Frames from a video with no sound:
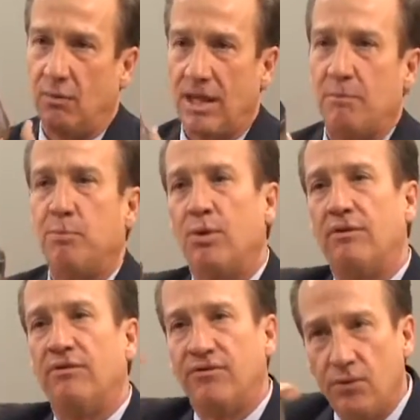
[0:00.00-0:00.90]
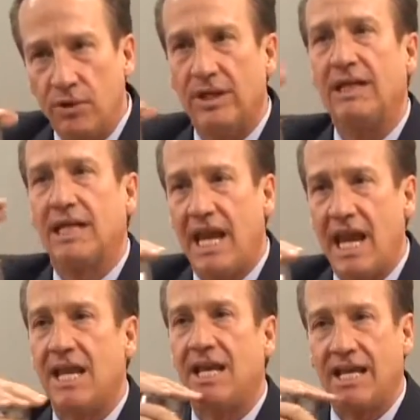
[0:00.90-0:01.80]
When they put food in the
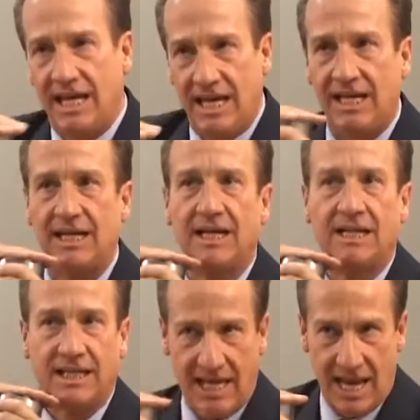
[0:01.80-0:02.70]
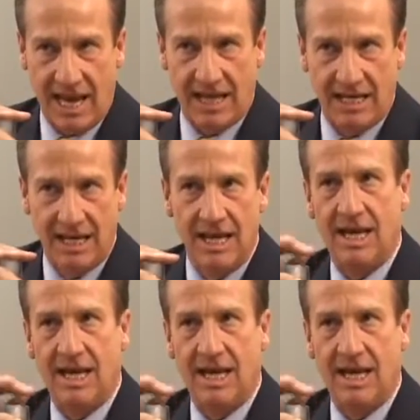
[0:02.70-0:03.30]
can, they heat the can,